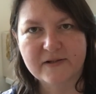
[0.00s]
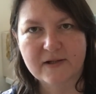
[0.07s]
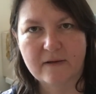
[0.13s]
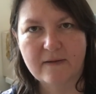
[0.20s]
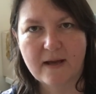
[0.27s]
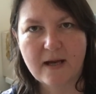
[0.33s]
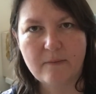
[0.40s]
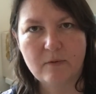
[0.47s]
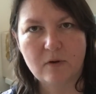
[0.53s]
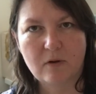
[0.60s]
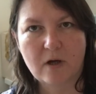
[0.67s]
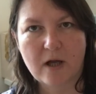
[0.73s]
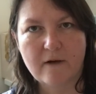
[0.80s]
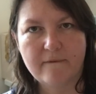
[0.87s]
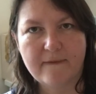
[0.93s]
So they will
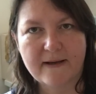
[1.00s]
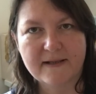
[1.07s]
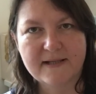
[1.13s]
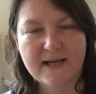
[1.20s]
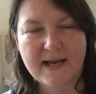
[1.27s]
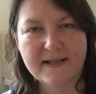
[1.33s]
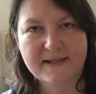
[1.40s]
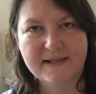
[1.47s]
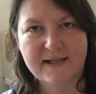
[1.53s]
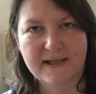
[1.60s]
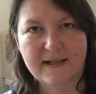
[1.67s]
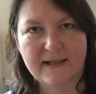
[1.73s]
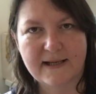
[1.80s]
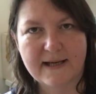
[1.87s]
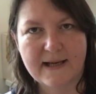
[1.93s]
go
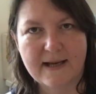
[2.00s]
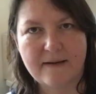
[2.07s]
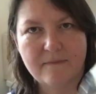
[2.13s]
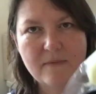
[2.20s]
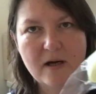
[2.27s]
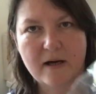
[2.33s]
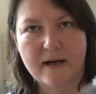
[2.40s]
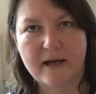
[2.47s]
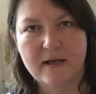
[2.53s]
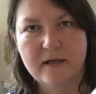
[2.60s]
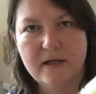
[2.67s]
fantastically in my